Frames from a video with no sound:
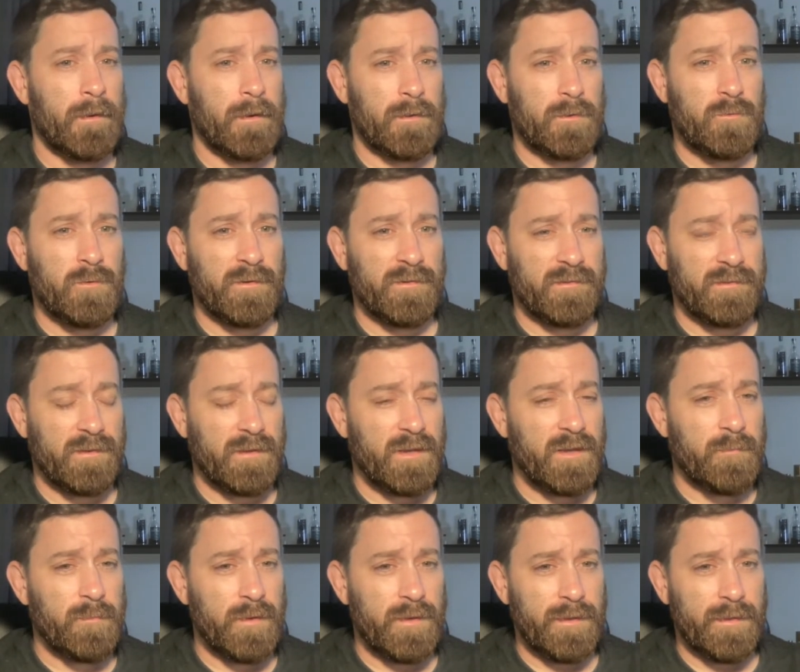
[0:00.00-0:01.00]
Chris
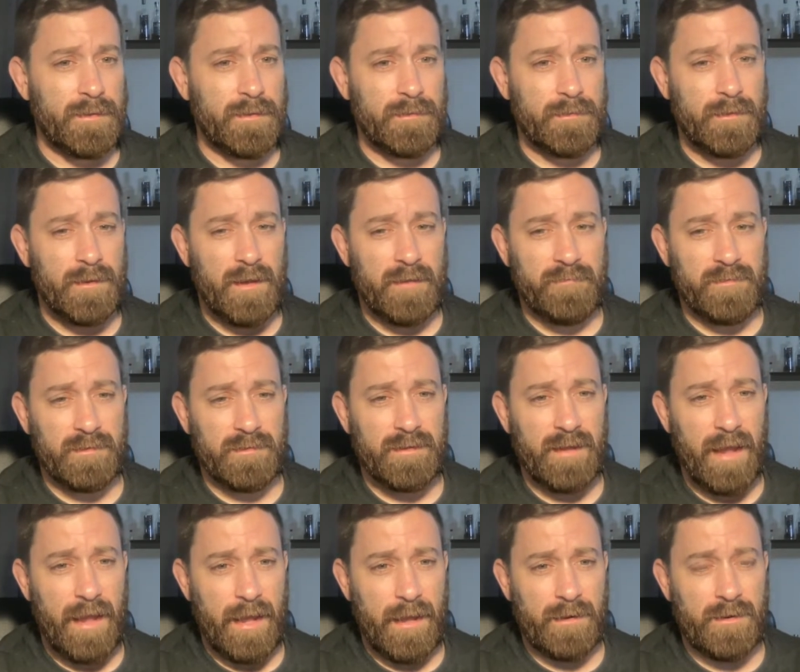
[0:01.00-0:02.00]
Lieben, Evan
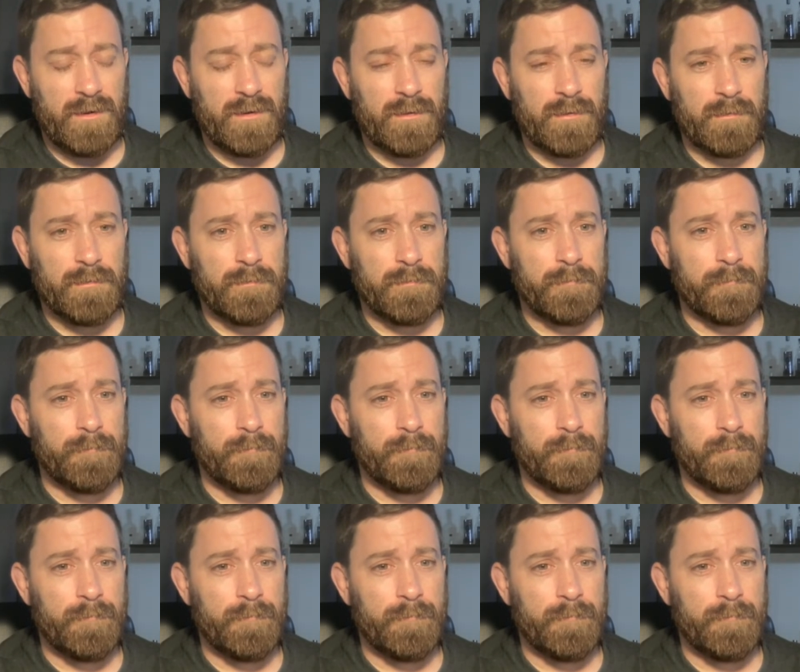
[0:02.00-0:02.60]
Tanner.